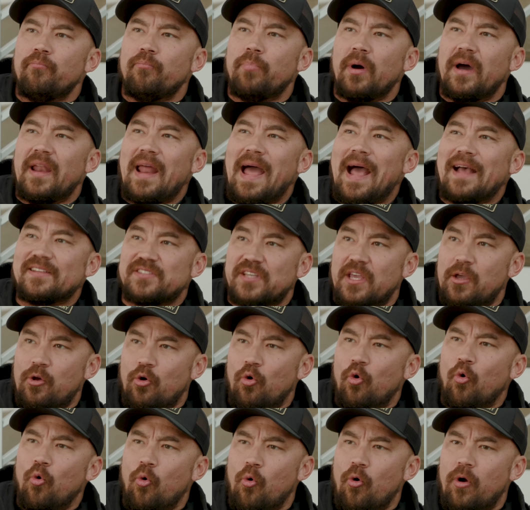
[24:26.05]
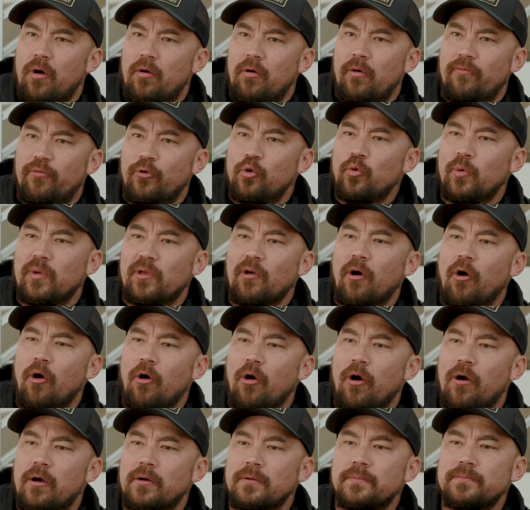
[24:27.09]
But as a core of who we
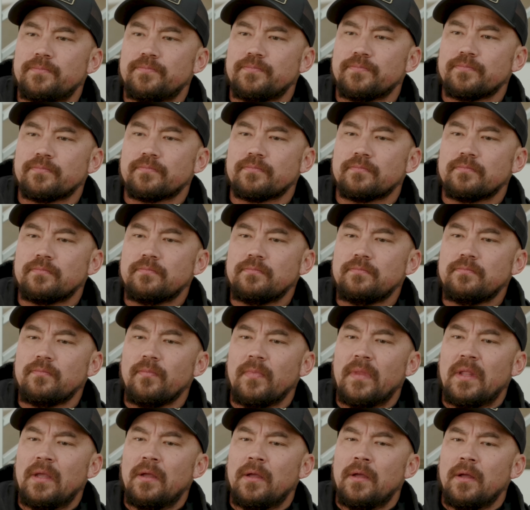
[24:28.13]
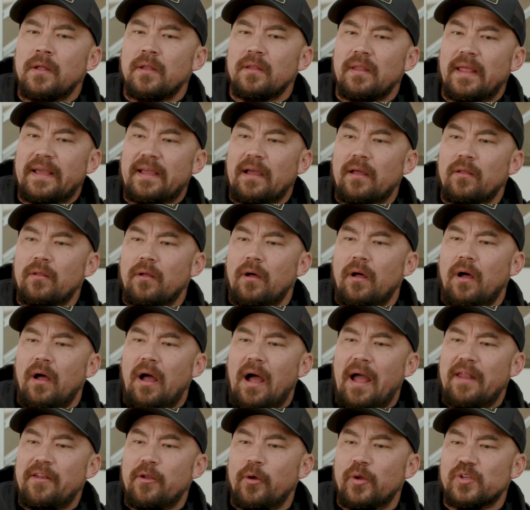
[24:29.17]
are, like
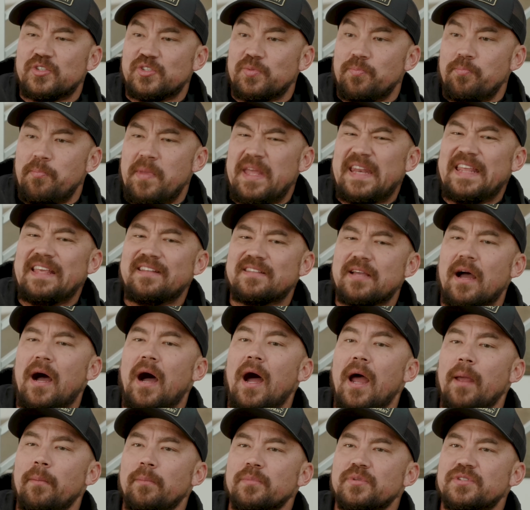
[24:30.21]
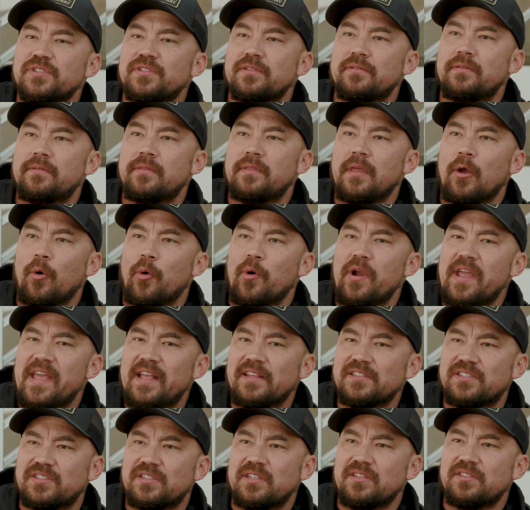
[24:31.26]
I noticed many times there were
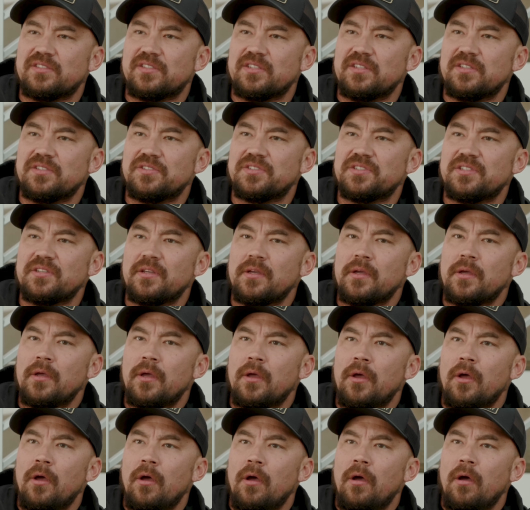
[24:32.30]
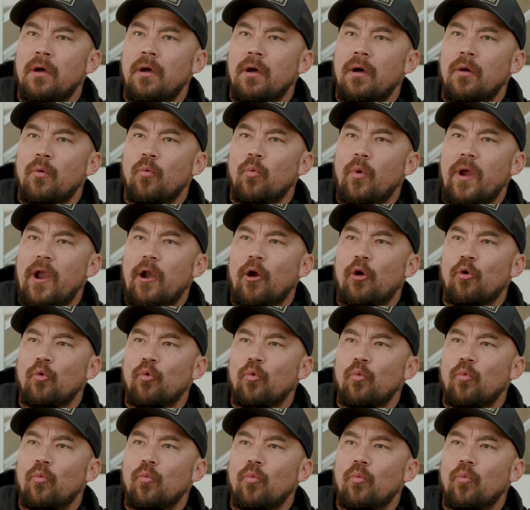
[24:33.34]
instances where